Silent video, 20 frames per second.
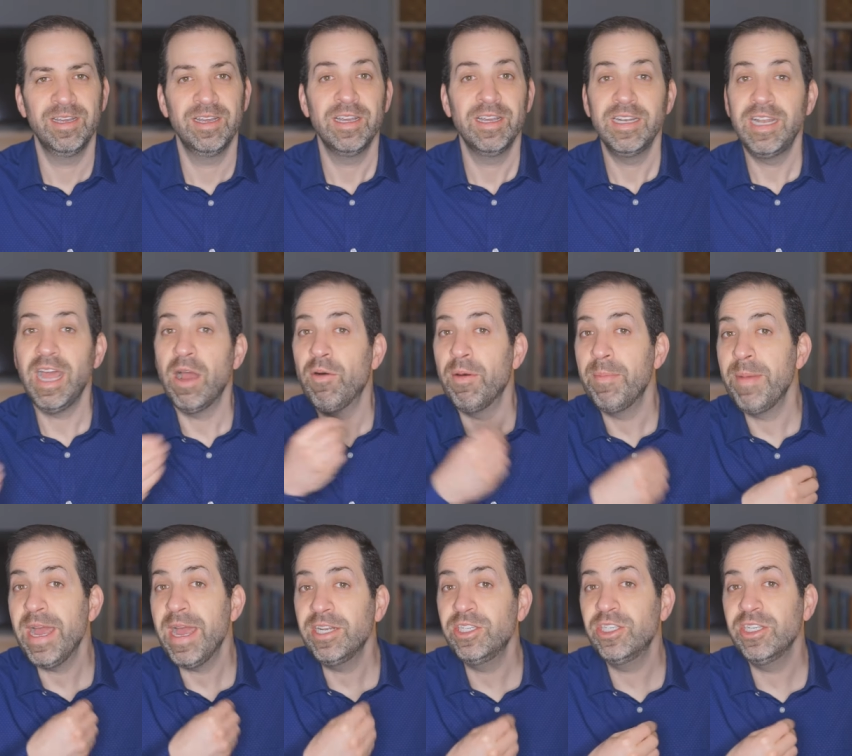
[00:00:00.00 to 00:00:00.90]
Now
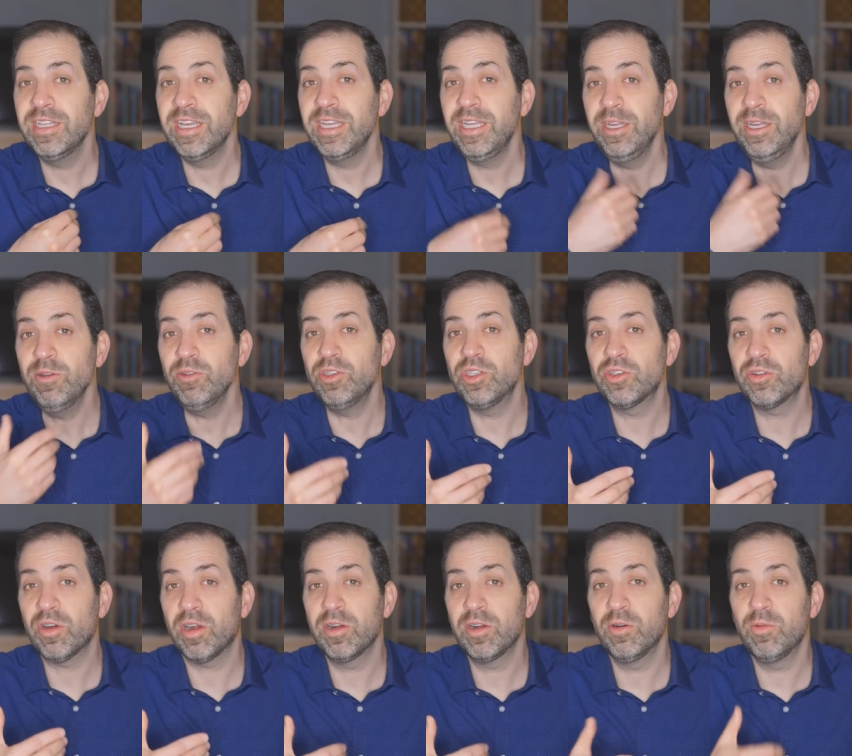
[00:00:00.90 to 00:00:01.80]
imagine that you
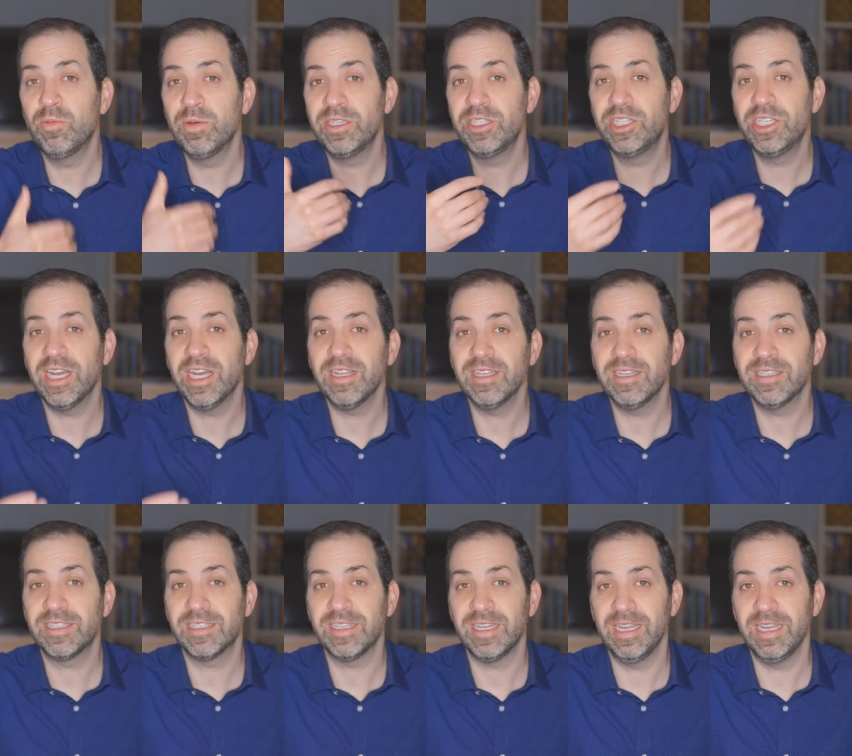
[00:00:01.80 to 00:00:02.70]
struggle with
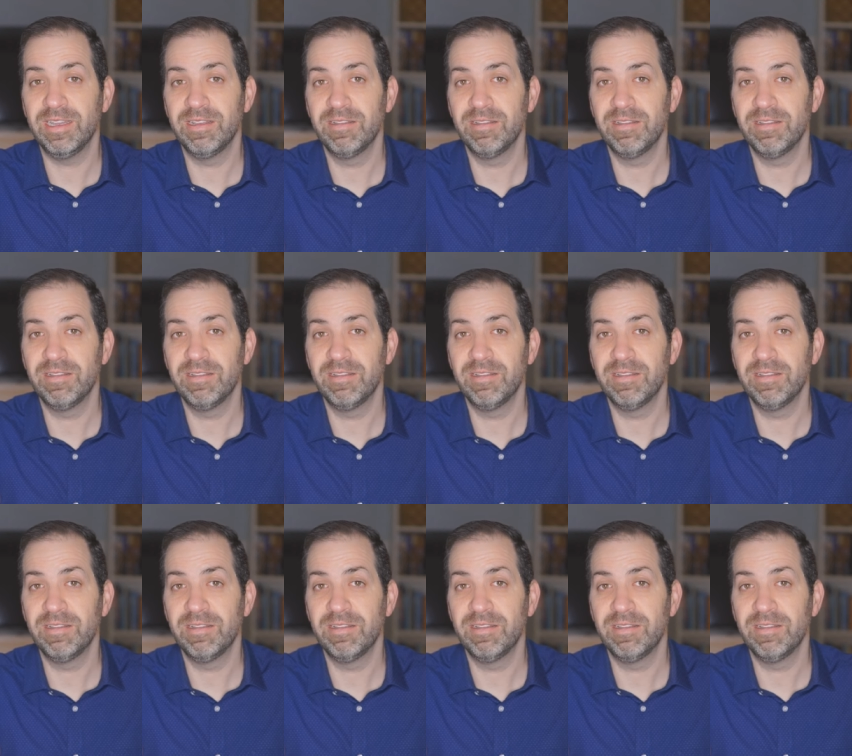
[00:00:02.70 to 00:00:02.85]
jealousy.